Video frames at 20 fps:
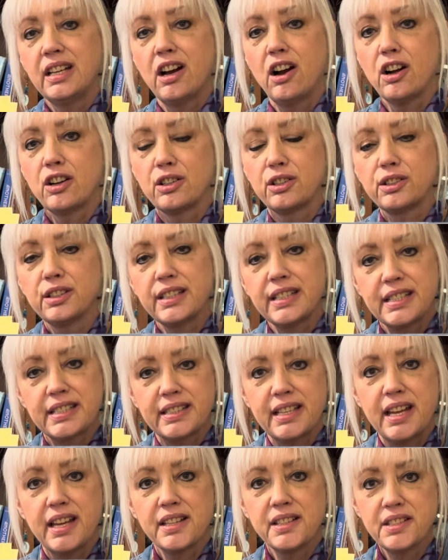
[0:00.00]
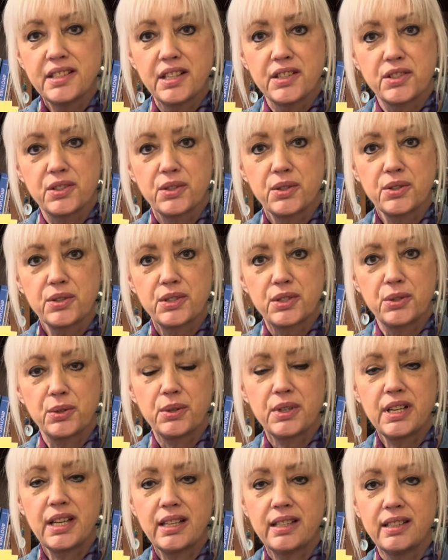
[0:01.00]
our earliest ancestors
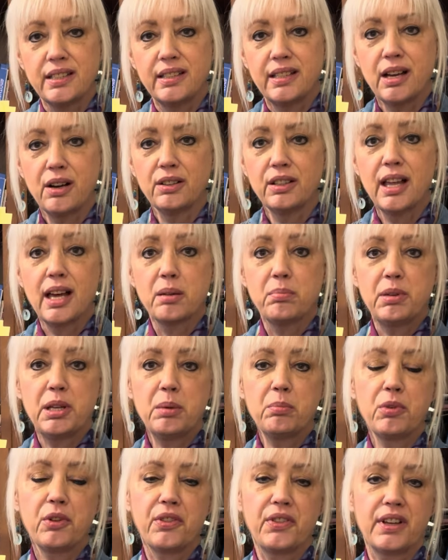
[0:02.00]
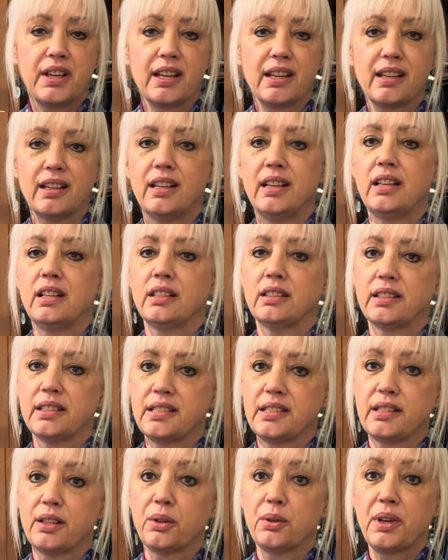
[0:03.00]
created. Now, a lot of people think
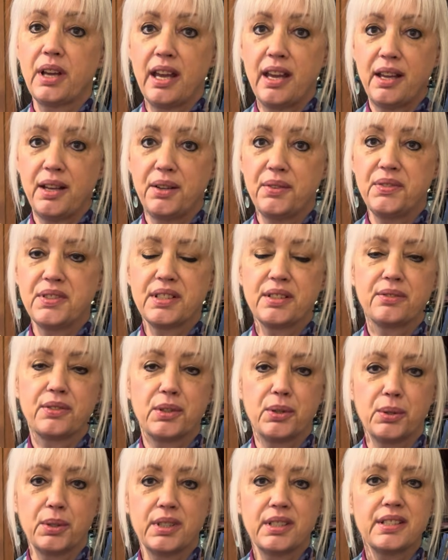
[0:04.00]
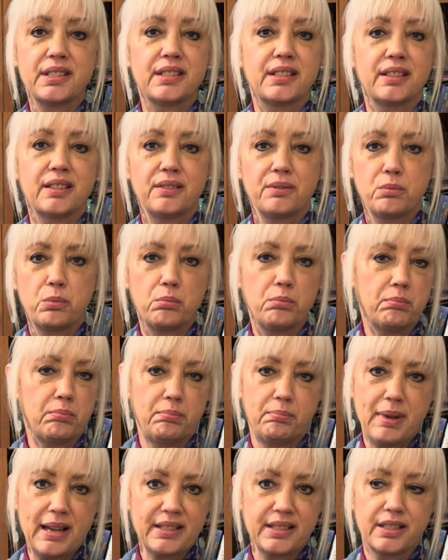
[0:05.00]
Lascaux caves, of course,
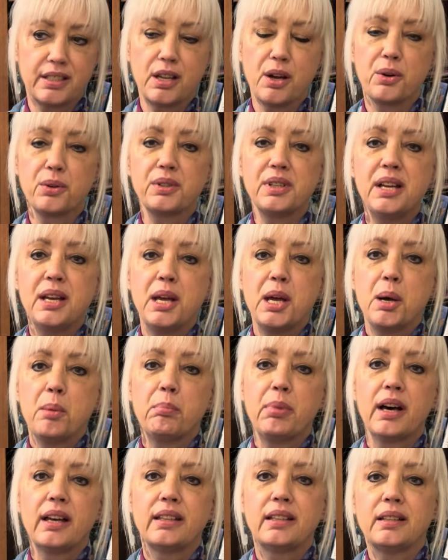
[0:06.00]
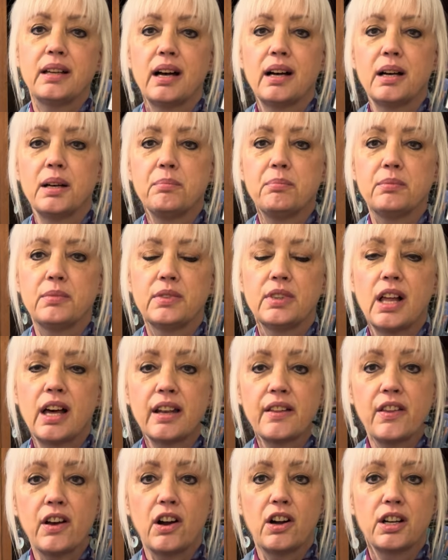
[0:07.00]
best known, but a lot
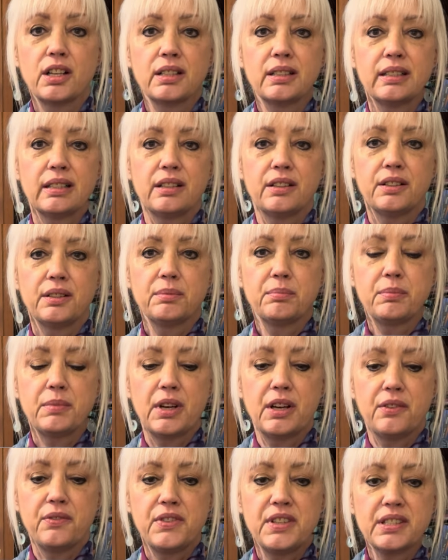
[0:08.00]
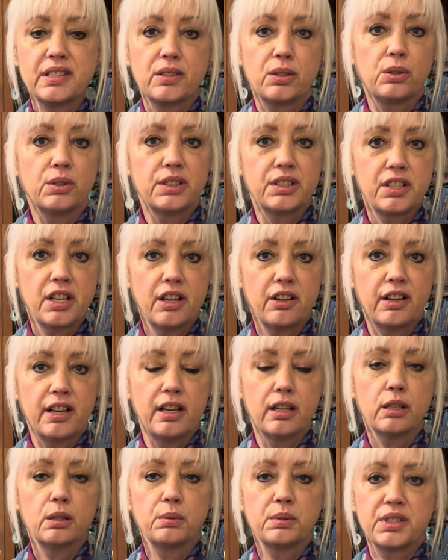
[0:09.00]
of the art of this whole entire
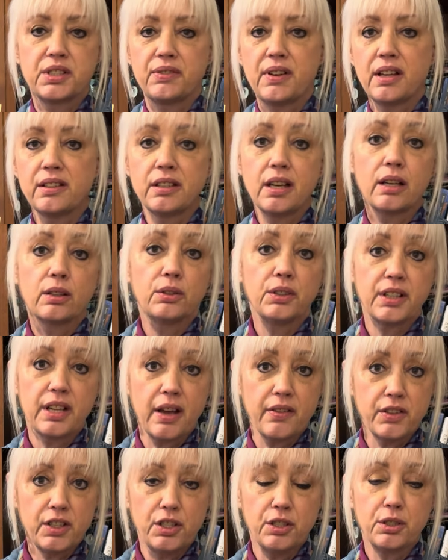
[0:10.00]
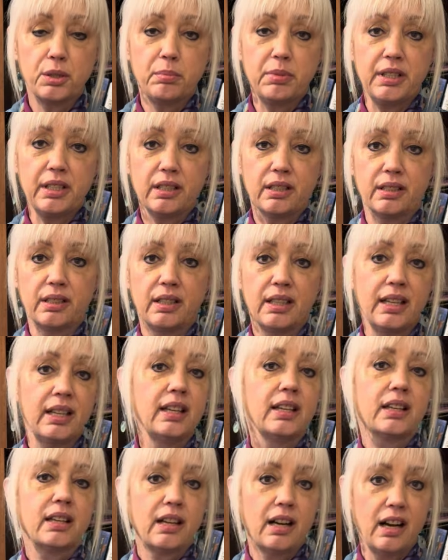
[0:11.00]
era was found not only on the European
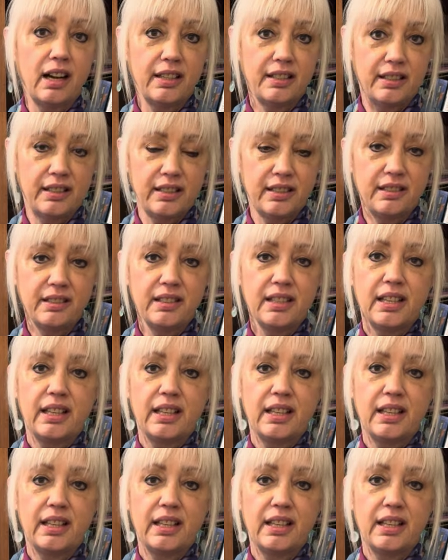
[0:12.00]
continent,